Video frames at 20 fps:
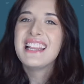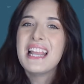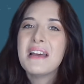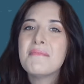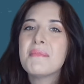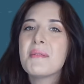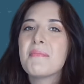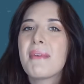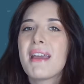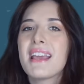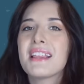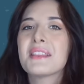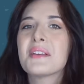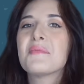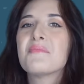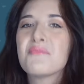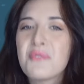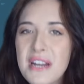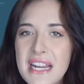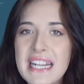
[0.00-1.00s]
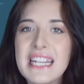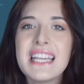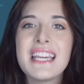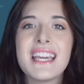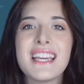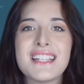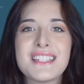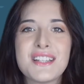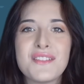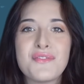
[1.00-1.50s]
Let me make them really
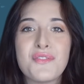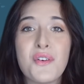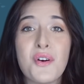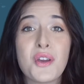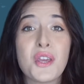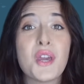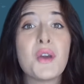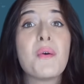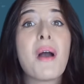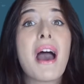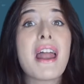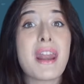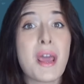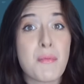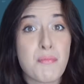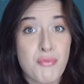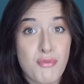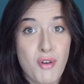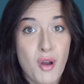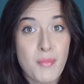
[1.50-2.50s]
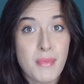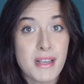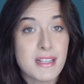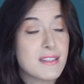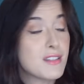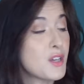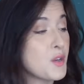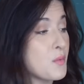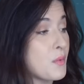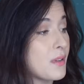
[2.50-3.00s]
easy for you, and I
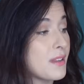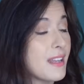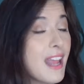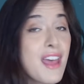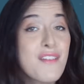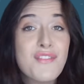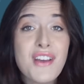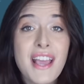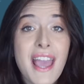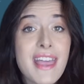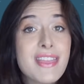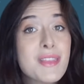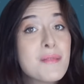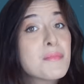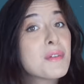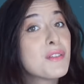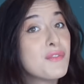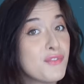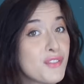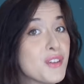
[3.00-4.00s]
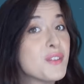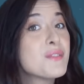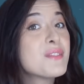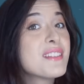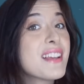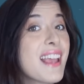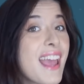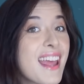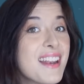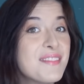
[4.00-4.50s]
promise you will never get them confused
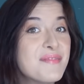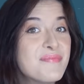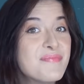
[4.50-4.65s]
again.